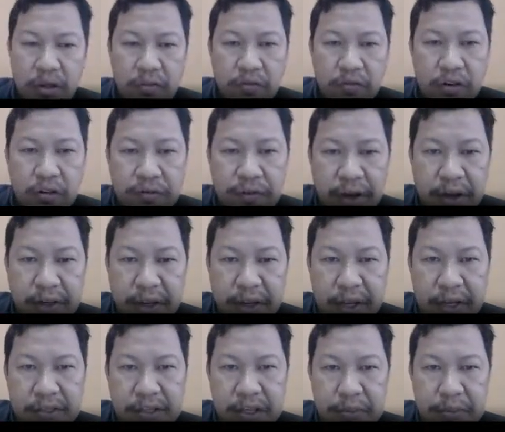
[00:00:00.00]
for final
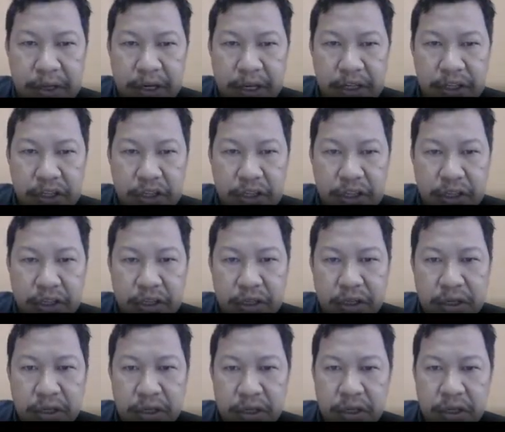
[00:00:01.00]
examination,